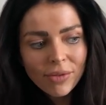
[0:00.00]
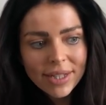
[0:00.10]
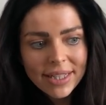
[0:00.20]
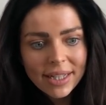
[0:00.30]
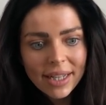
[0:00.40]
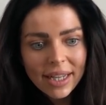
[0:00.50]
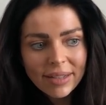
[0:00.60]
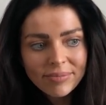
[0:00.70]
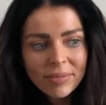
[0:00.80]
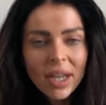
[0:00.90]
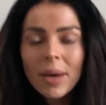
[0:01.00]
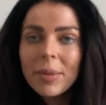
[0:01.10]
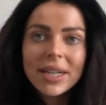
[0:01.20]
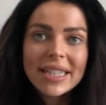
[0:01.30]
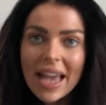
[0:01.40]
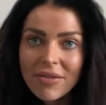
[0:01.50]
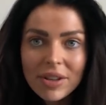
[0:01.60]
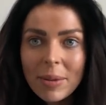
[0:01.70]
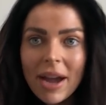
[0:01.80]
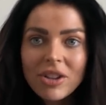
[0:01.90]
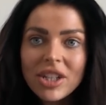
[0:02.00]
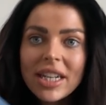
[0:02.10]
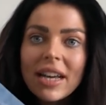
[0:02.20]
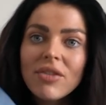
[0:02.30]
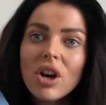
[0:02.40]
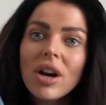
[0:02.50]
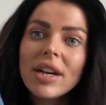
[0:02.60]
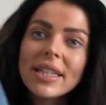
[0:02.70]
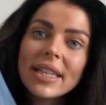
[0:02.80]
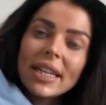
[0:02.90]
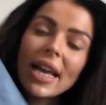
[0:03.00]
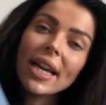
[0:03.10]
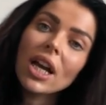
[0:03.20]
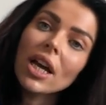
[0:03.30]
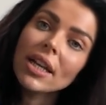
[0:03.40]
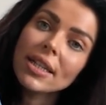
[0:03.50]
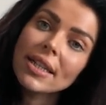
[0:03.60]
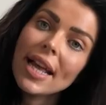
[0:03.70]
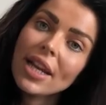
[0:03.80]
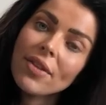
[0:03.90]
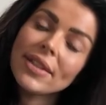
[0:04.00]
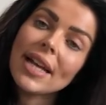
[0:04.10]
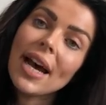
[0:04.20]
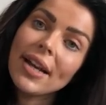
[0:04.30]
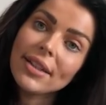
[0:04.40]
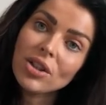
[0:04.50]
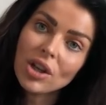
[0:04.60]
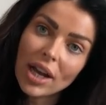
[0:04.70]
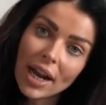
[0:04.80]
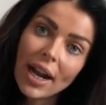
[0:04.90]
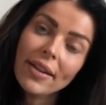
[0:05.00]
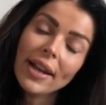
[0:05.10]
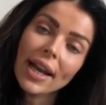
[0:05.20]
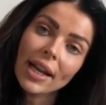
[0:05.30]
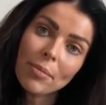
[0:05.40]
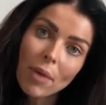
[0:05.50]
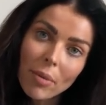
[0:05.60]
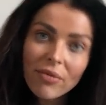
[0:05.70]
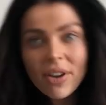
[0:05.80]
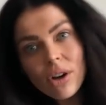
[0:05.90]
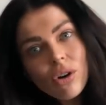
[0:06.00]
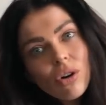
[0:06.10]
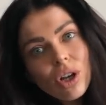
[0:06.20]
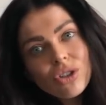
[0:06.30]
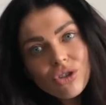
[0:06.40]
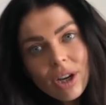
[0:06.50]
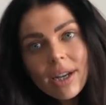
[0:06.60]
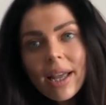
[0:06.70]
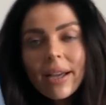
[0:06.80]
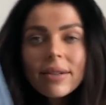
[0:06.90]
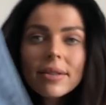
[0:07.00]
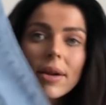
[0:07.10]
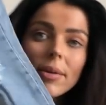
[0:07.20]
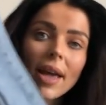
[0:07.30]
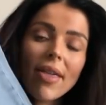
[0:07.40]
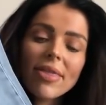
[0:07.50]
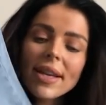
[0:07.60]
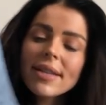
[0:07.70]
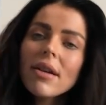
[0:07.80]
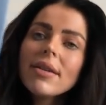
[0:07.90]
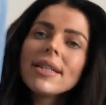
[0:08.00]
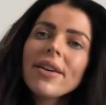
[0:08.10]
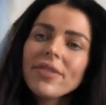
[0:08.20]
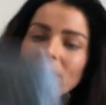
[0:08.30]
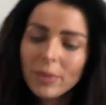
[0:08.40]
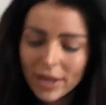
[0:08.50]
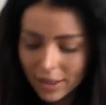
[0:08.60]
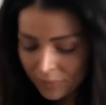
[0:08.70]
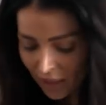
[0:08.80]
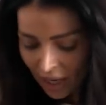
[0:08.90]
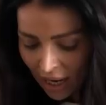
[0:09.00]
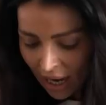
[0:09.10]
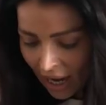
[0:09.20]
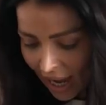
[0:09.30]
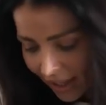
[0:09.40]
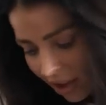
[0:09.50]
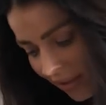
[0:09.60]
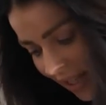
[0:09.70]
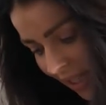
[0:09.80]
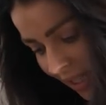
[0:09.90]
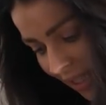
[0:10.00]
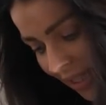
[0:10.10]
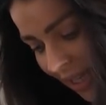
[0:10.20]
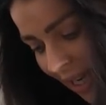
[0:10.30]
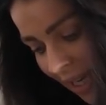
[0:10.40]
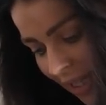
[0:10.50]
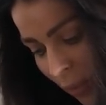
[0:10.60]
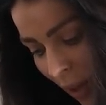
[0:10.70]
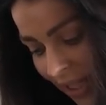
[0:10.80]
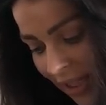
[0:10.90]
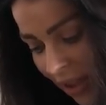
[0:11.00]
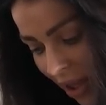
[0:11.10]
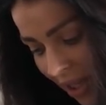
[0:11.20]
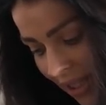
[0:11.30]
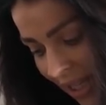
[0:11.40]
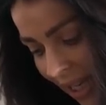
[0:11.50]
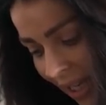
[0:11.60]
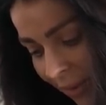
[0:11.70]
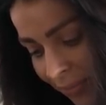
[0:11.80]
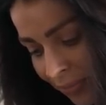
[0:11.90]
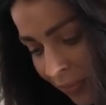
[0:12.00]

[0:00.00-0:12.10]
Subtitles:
recently, because every pair of jean I've got is like slightly oversized, and then like a mom fit or a straight leg. So yeah, these are a definite winner. I got these inside waist 30